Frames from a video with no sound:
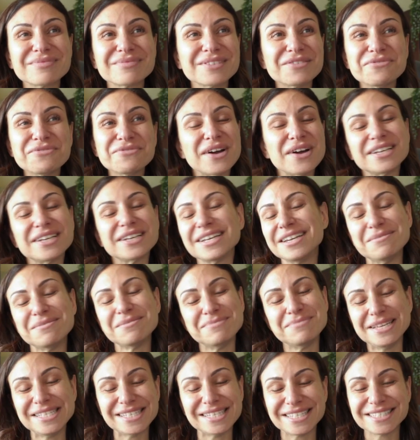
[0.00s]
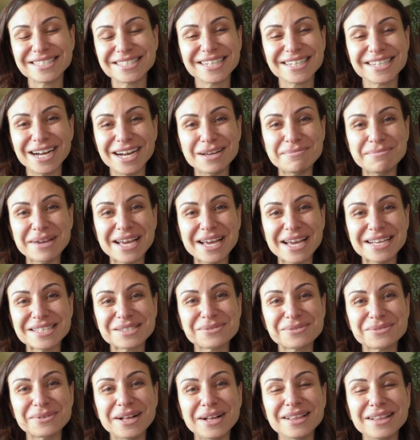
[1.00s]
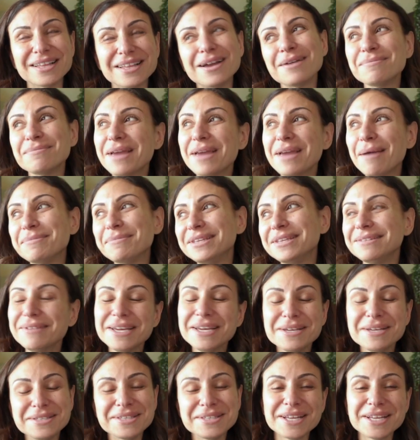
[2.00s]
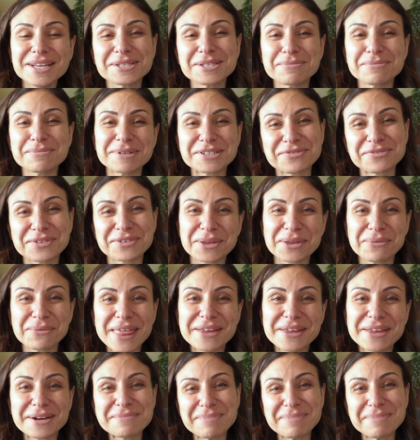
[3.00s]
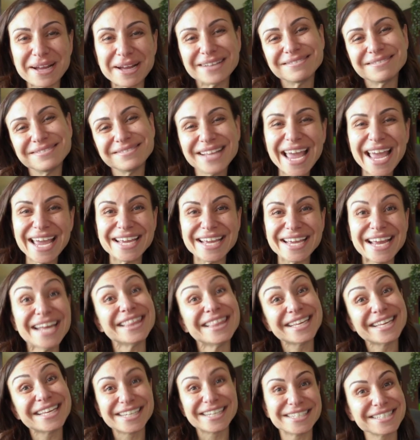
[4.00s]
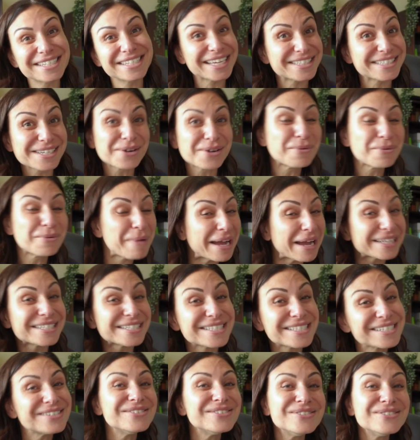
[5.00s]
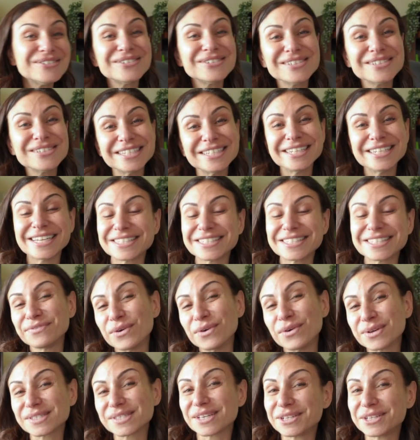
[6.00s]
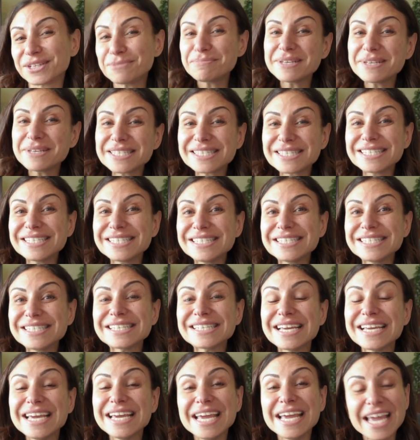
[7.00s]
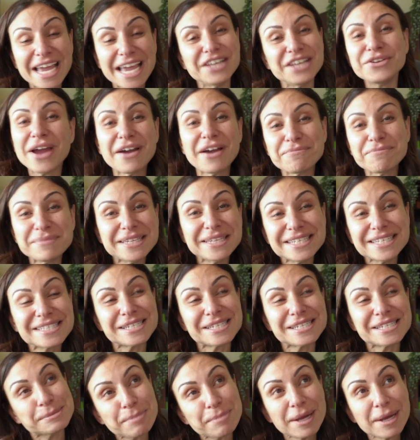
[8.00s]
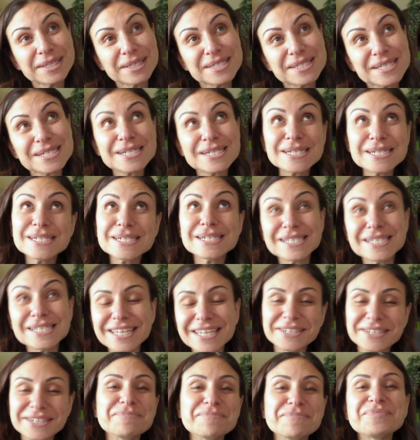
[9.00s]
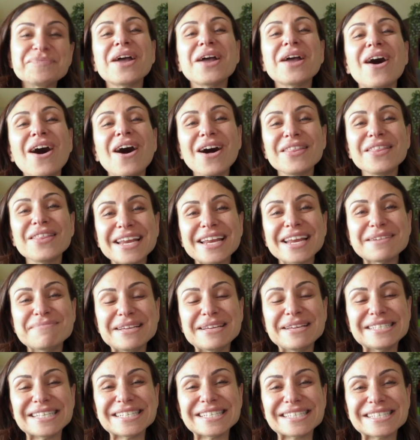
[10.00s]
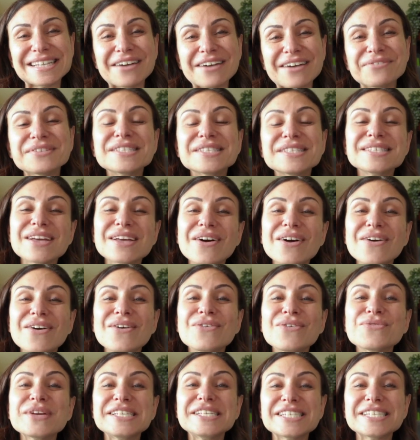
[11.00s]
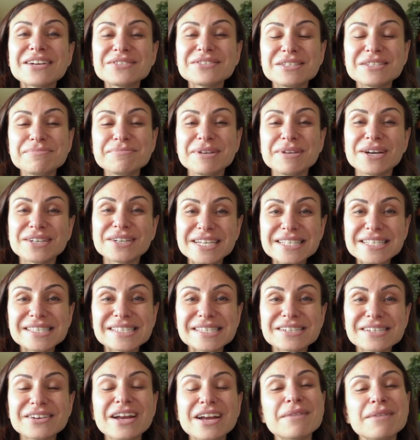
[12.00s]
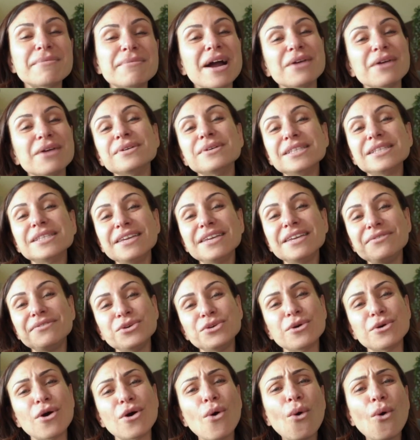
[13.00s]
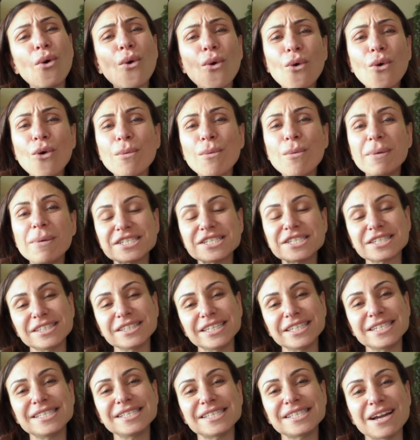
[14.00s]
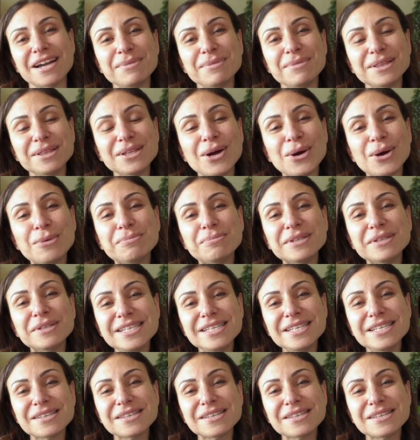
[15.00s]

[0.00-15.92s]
fun and amazing time as well. I mean, I mean, not so much for the weather, but hey, and the kids get to go back to school and you get to focus on your business and you have me as your sponsor, you know, all that amazing stuff. So reach out to me on Instagram. I will leave you a whole bunch of links down below. Please